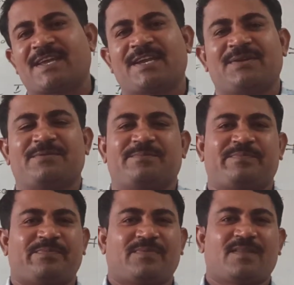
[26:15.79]
negative.
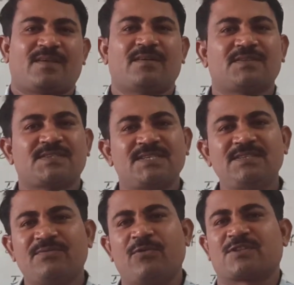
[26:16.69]
This
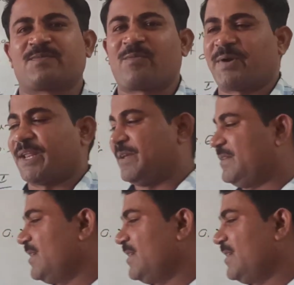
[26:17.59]
is fourth property.